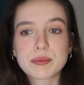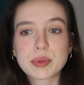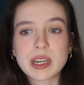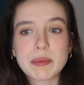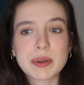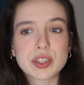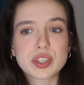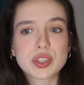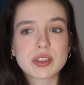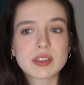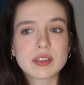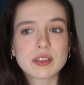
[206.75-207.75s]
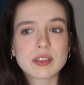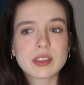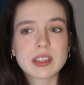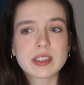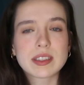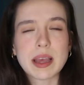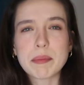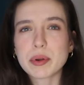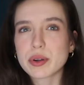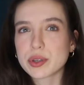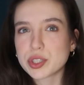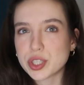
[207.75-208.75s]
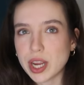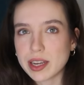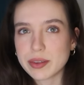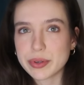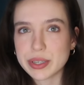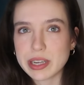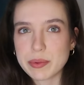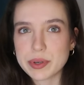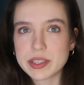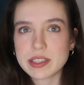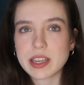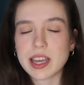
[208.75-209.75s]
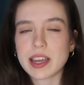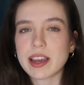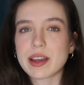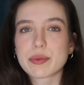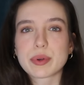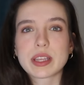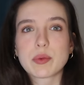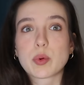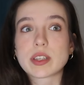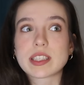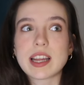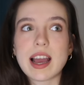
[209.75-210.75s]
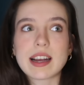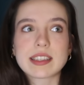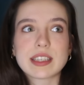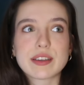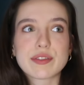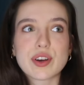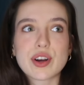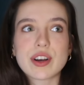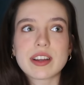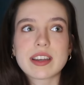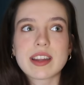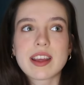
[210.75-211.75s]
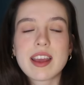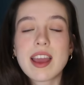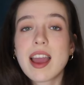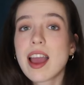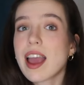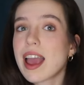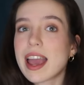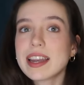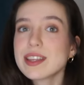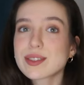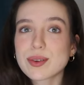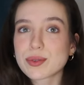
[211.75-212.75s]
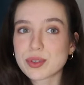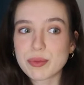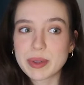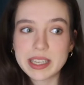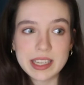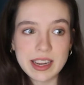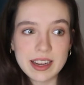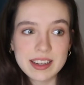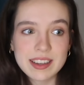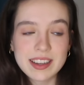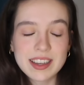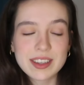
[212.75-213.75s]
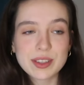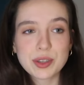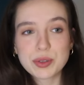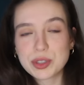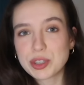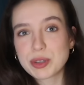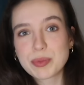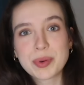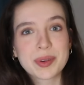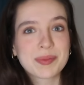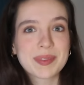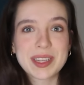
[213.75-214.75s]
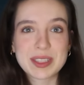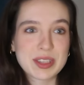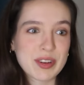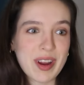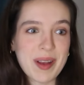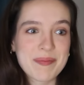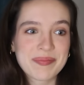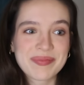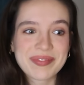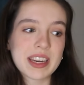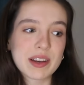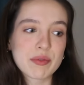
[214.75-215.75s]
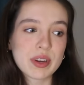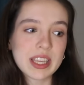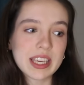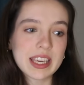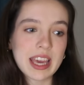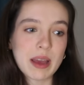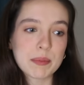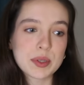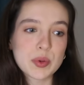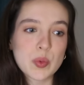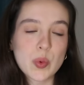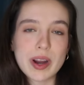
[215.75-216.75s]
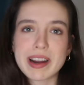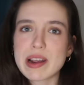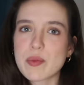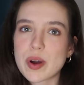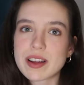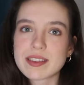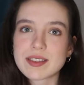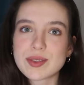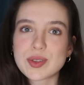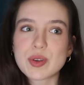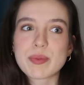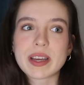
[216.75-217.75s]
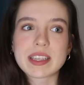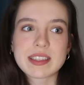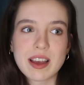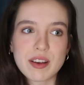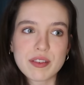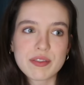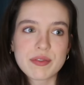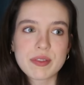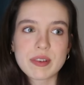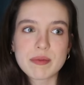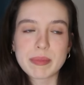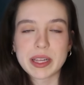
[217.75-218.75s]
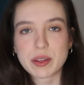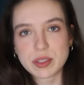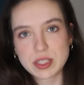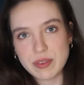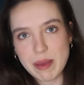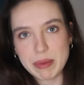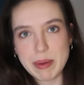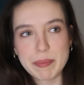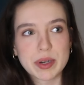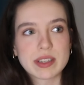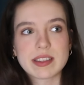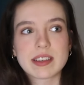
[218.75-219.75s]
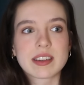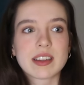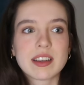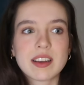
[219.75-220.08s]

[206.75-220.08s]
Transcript: pretty much December or January, I want to say, I really wasn't active on any social media, YouTube, Instagram, and I really kept where I was to myself, my closest family members, and